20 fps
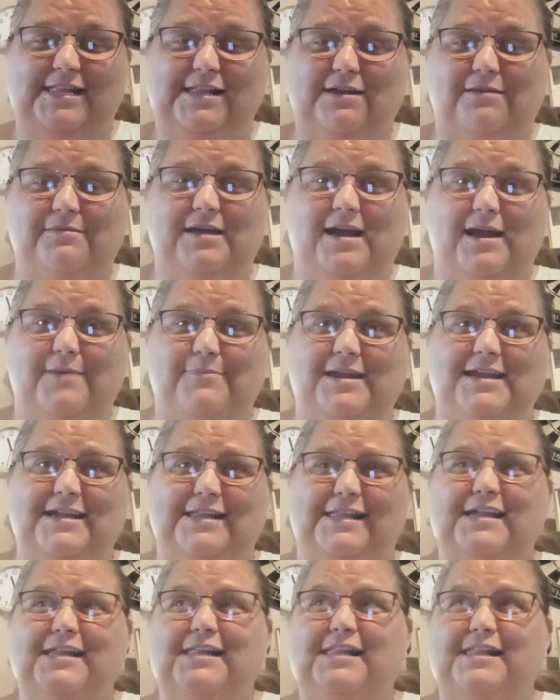this online
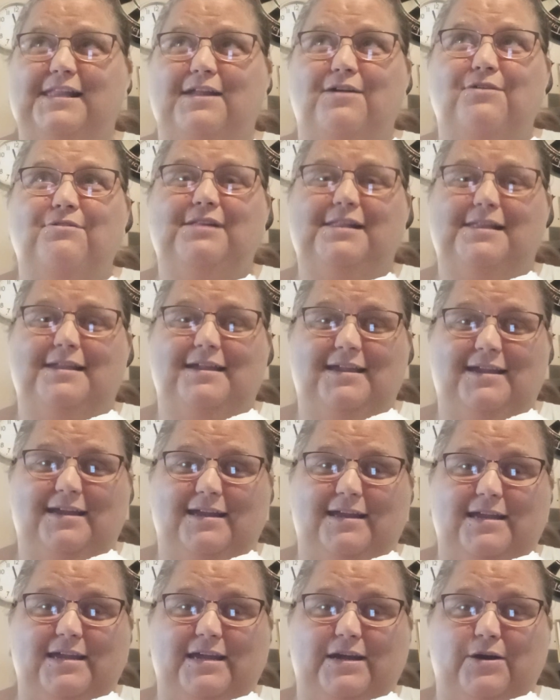because it's so
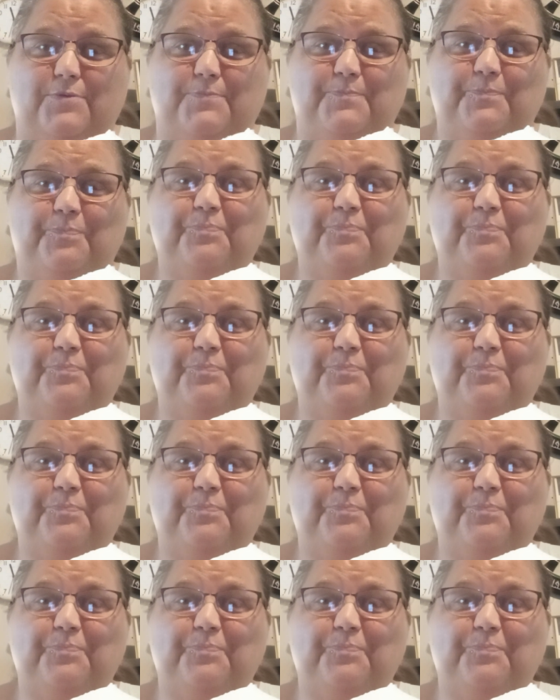stinking cute.